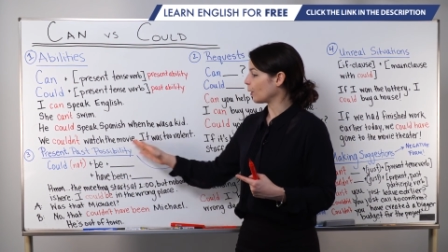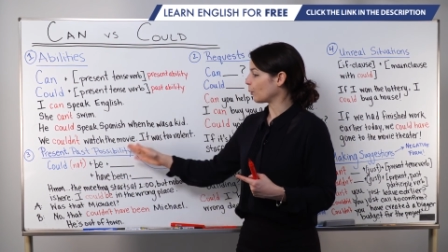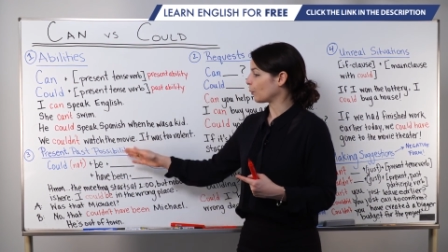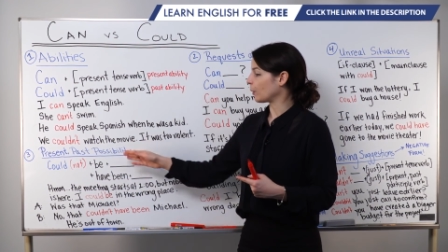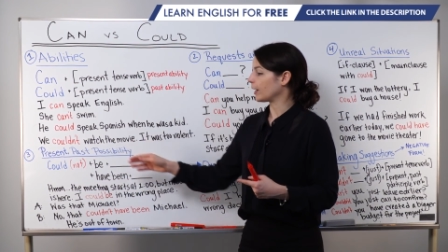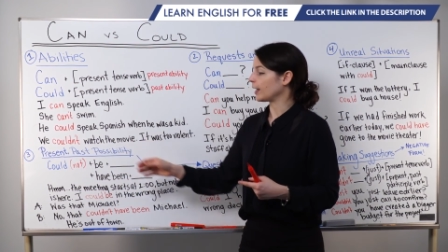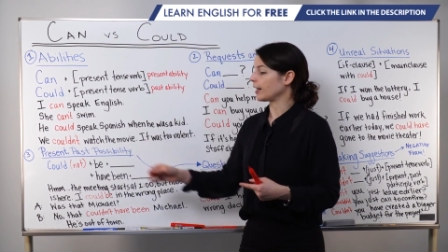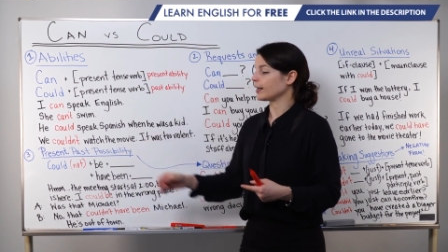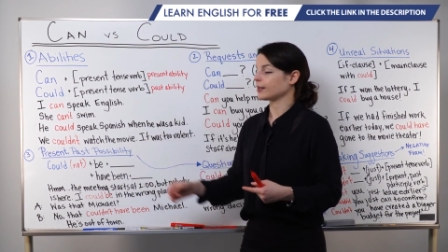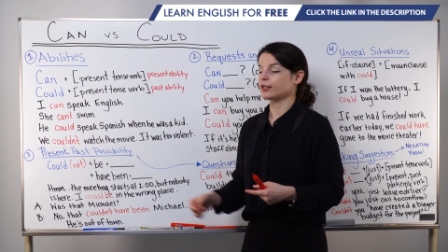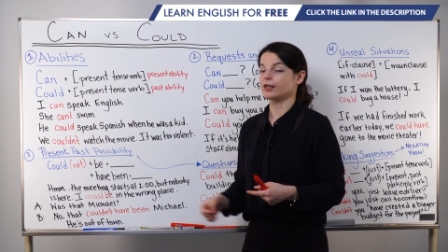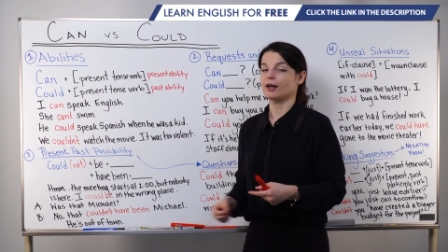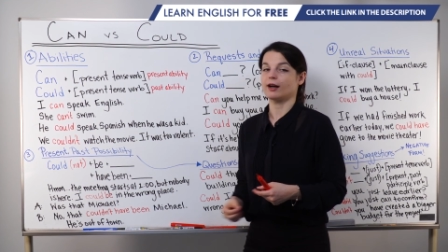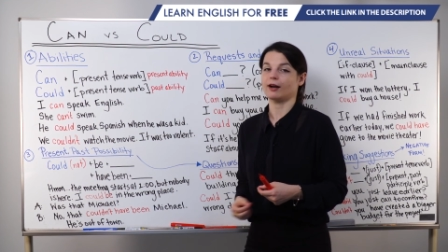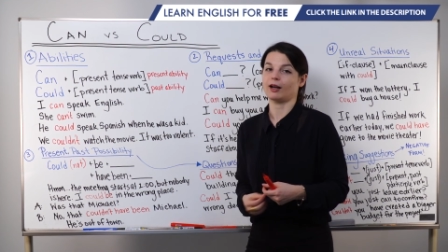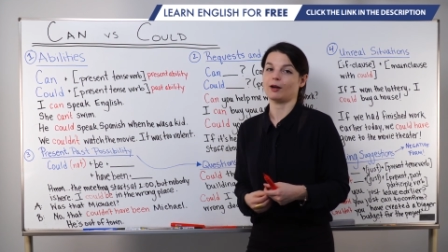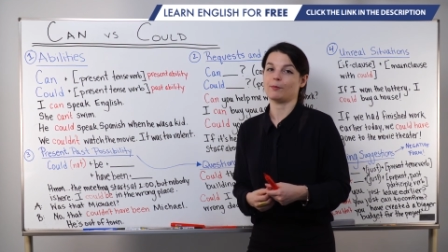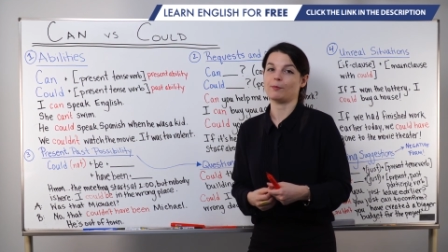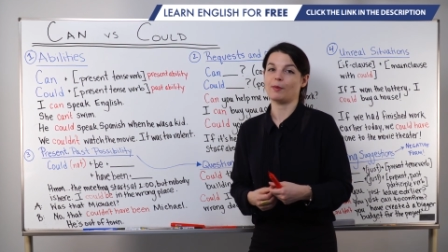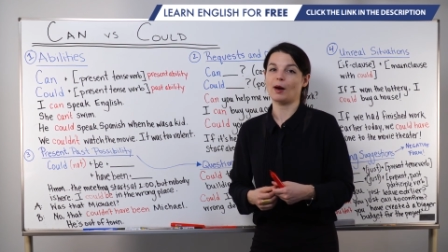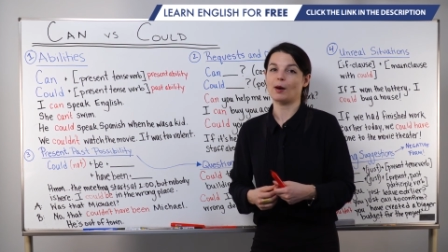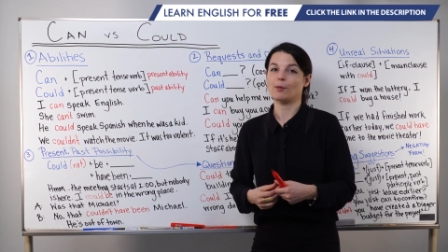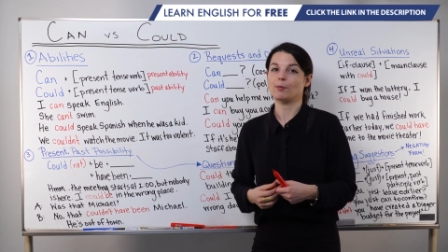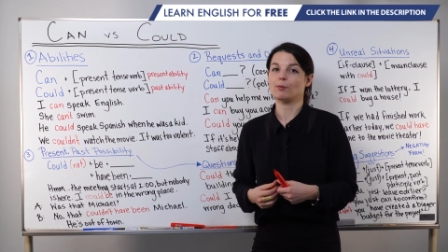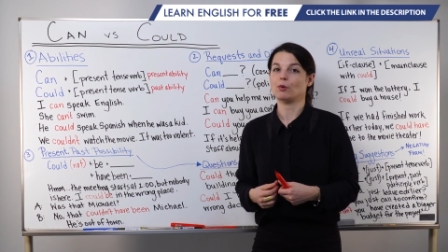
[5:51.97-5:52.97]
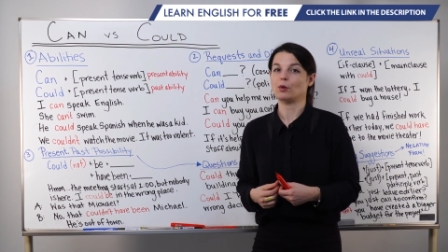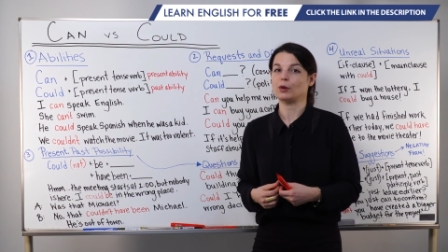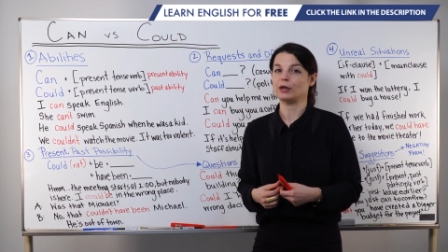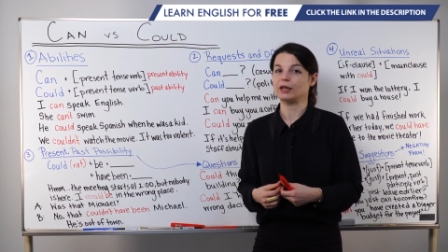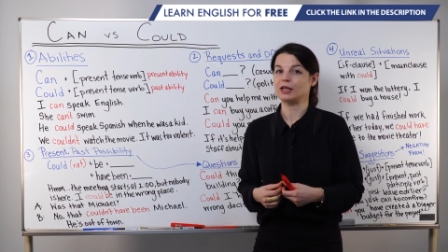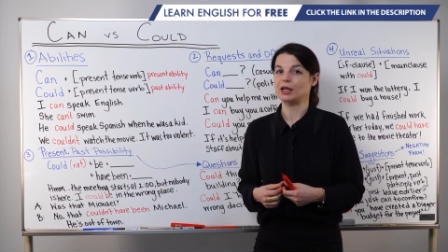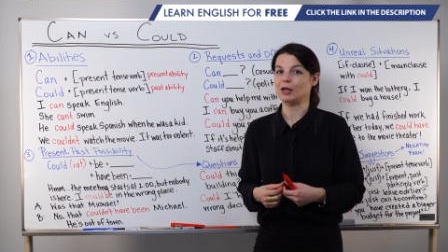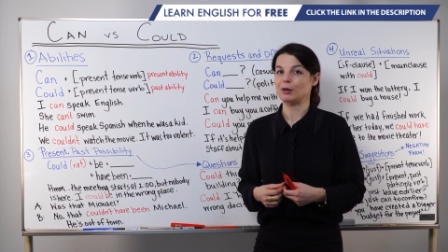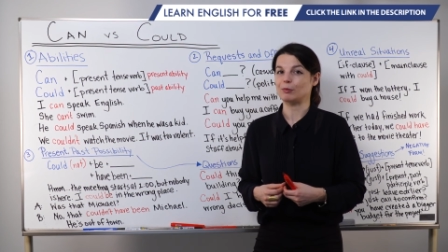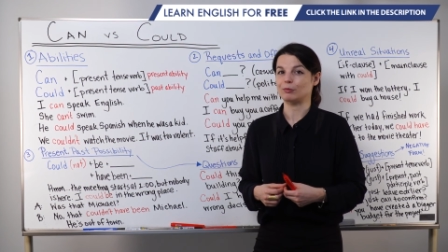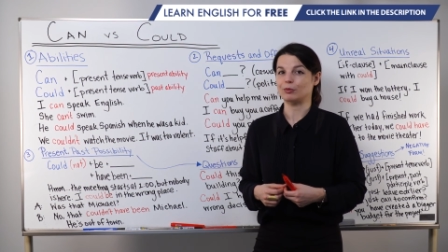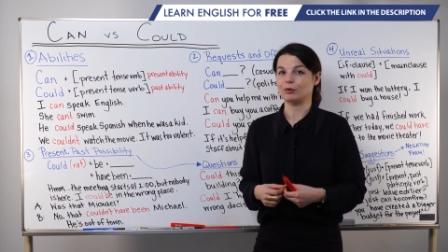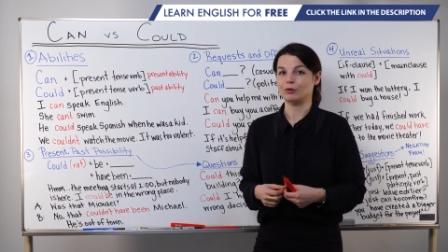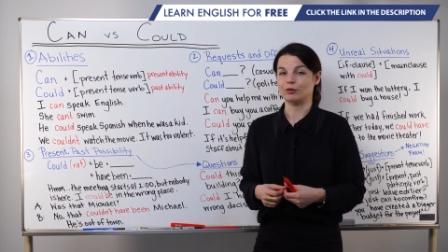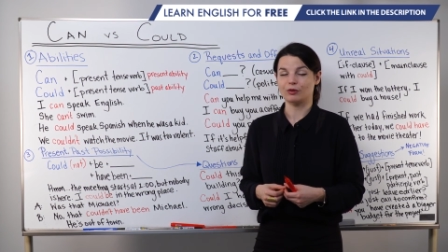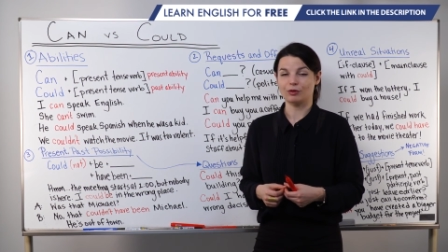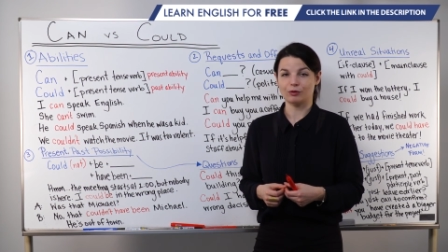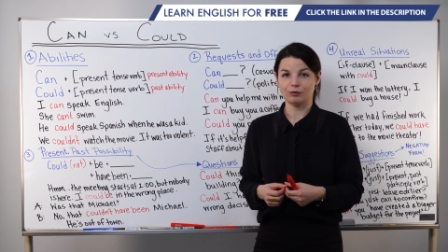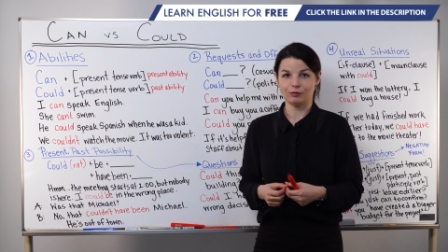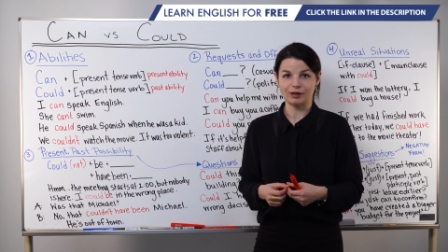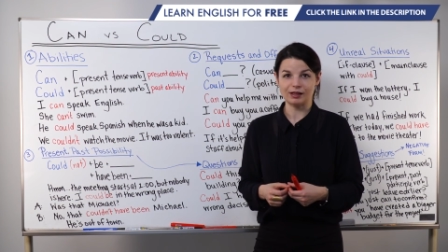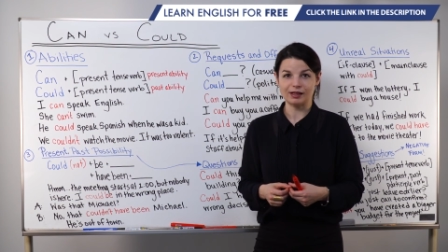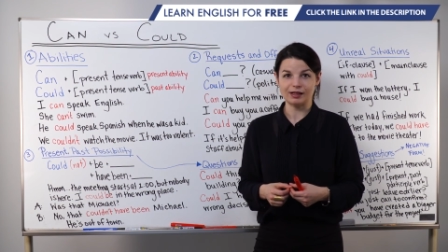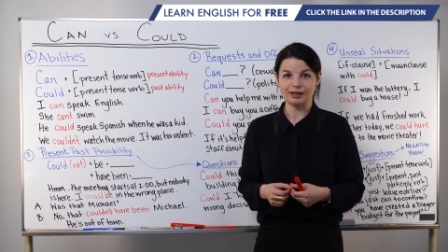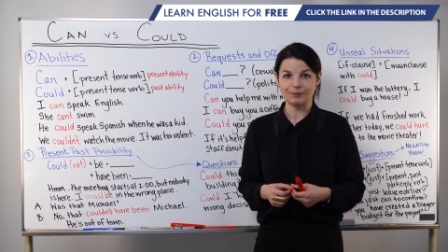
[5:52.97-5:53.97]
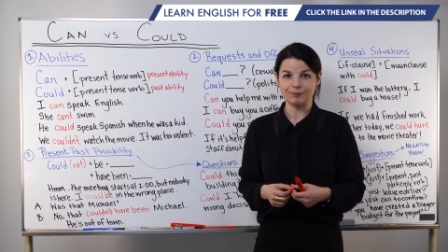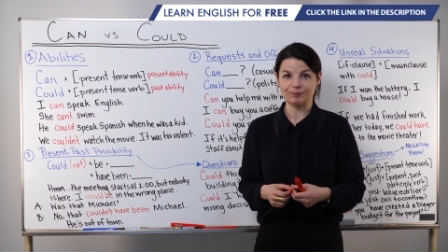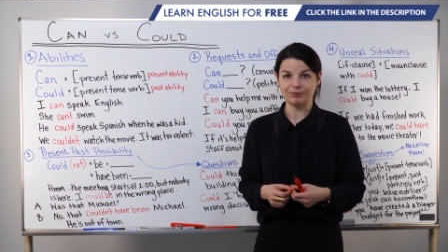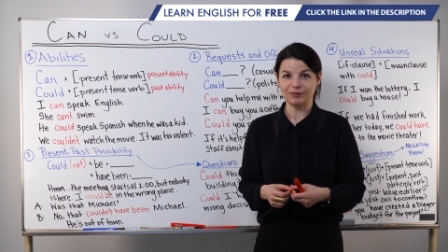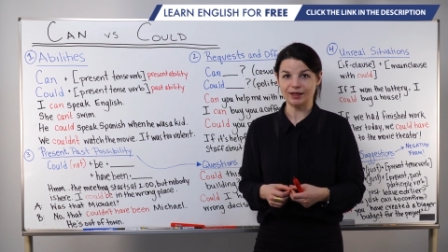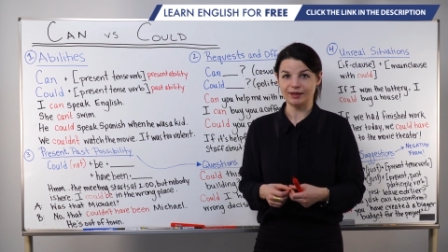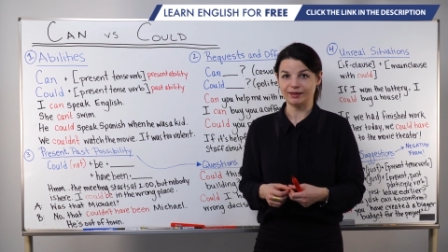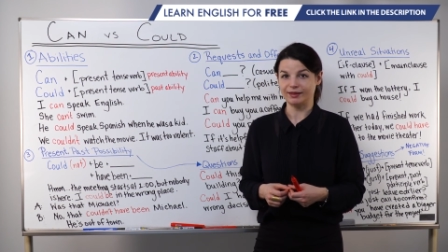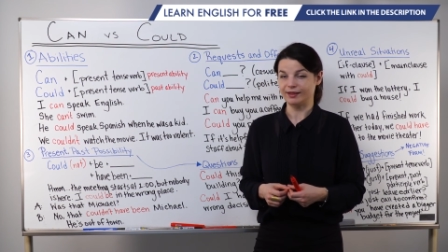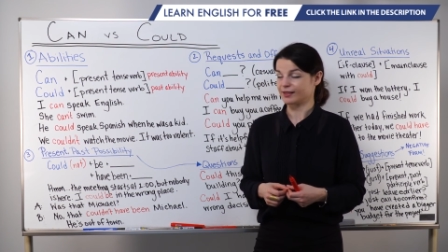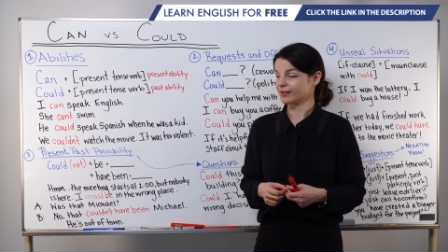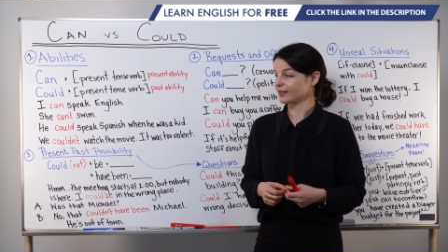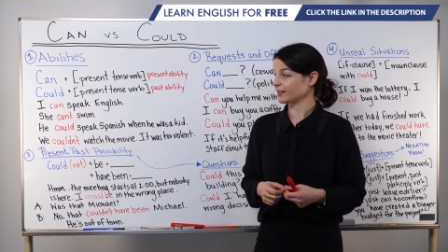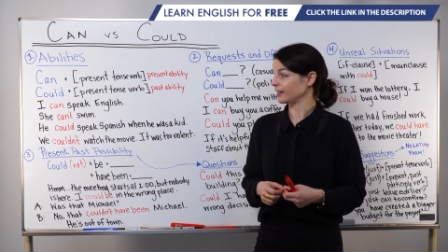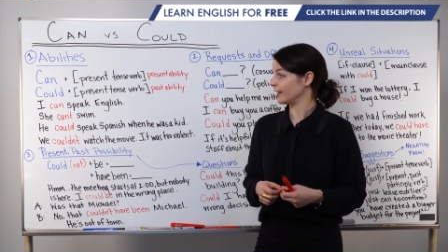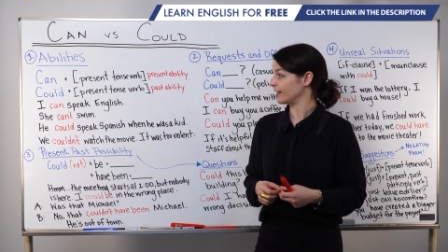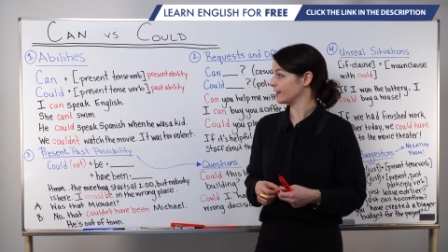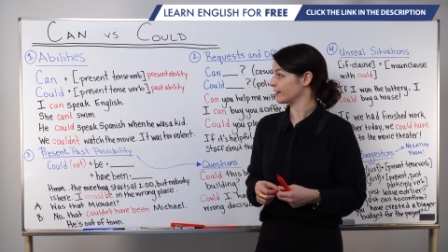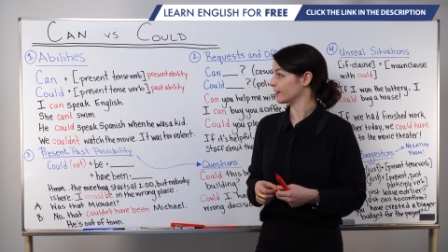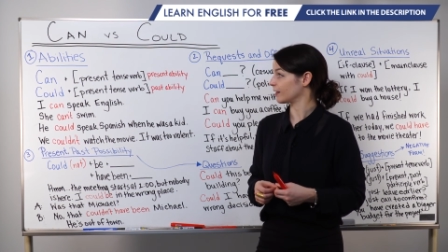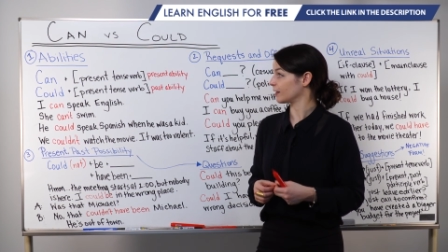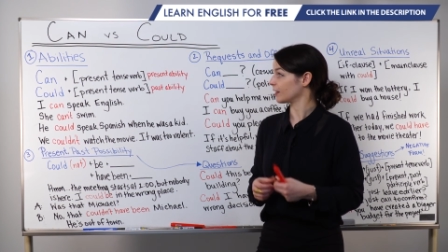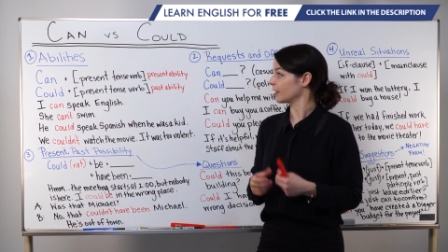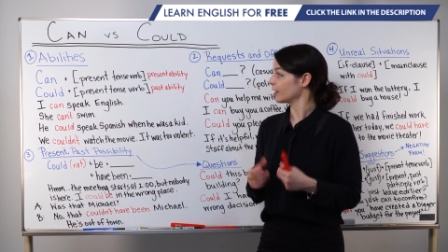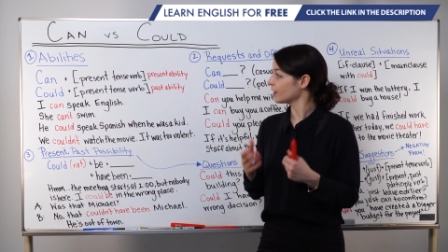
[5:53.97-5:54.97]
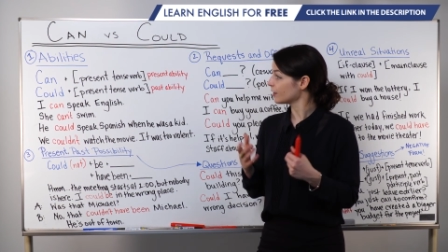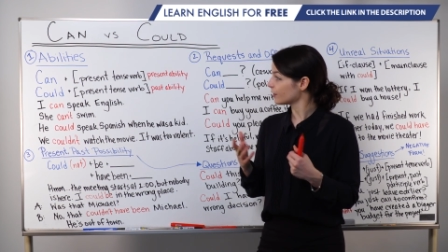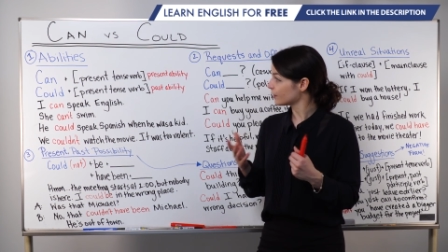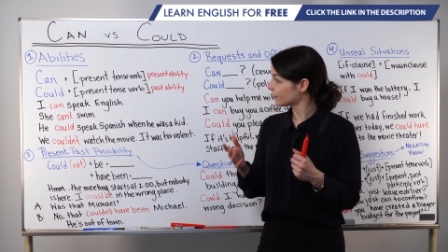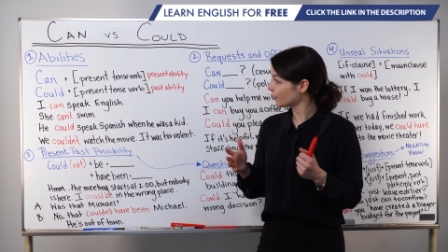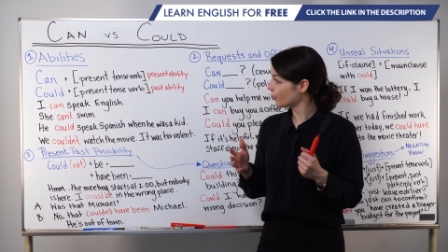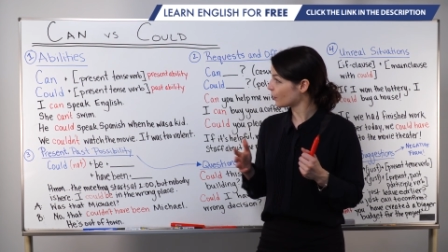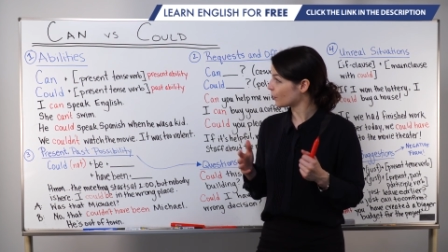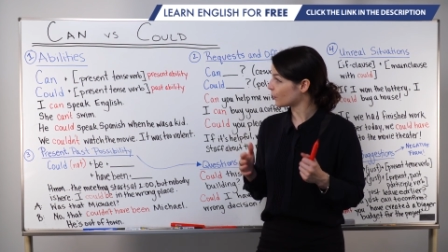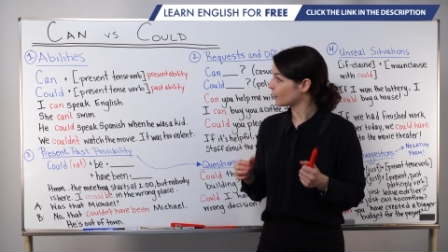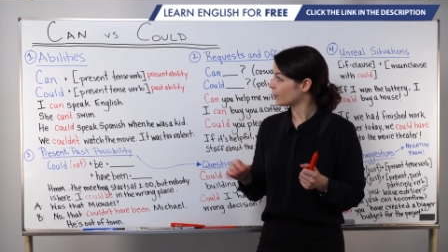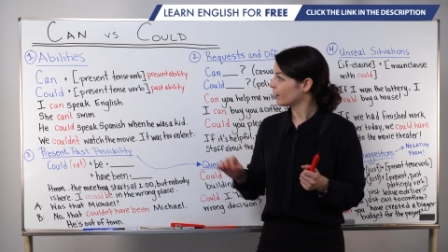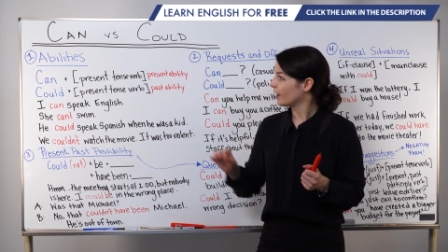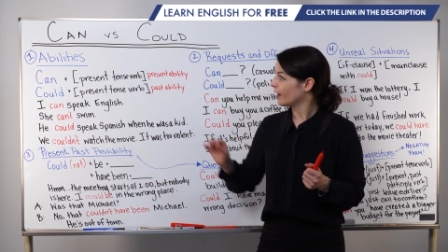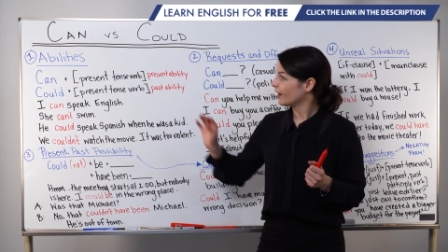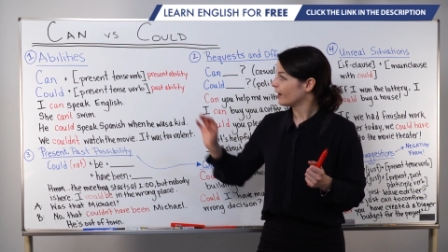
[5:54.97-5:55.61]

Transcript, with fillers: when I talk about point number three in this lesson. So